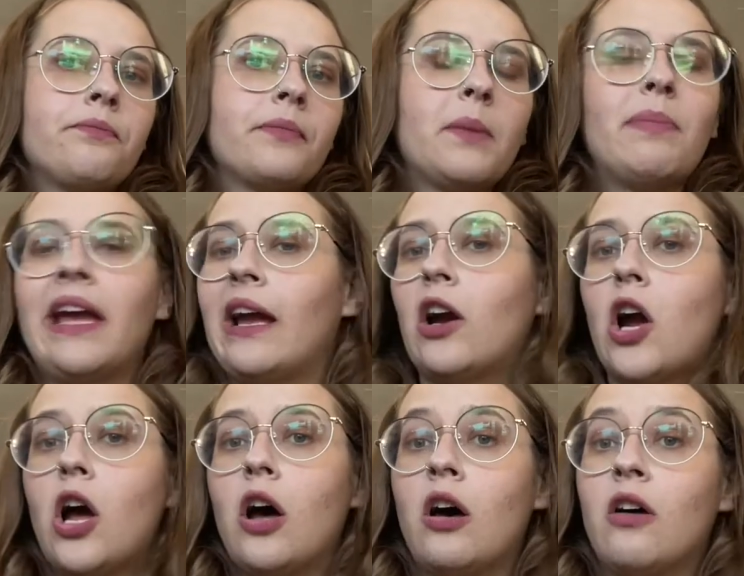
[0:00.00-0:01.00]
pair
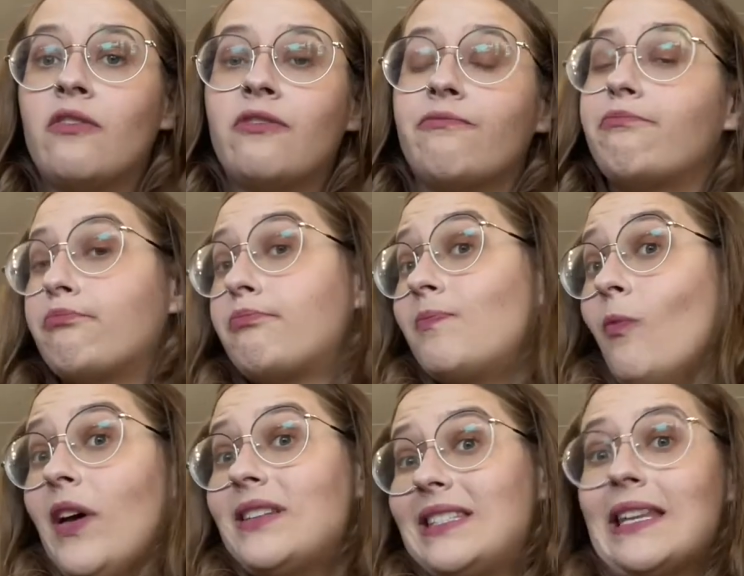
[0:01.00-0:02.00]
of,
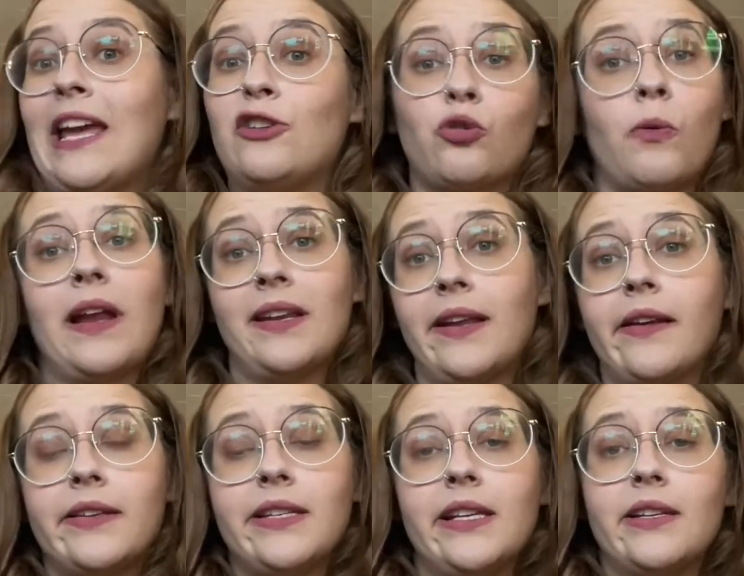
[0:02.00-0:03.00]
let's say, trending
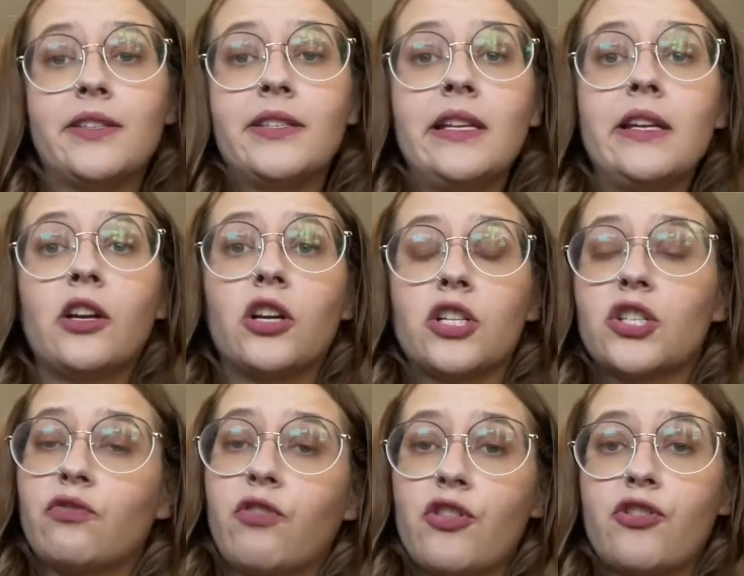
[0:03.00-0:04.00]
Adidas sneakers
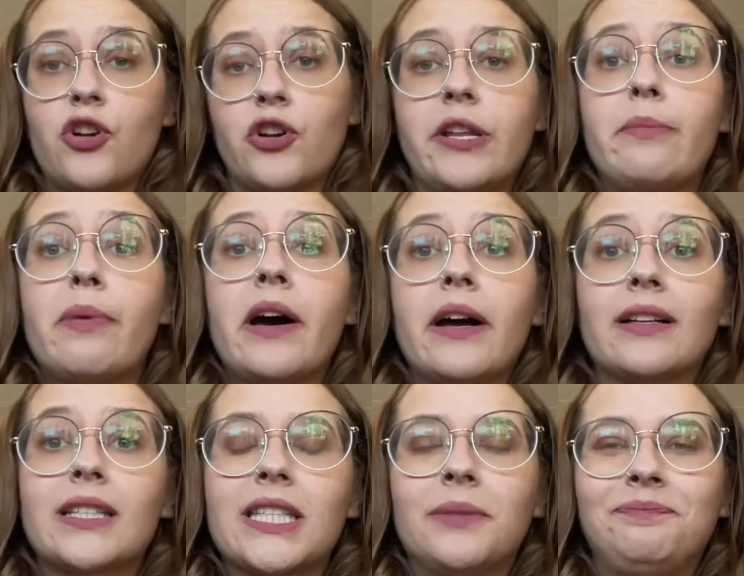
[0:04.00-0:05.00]
for $30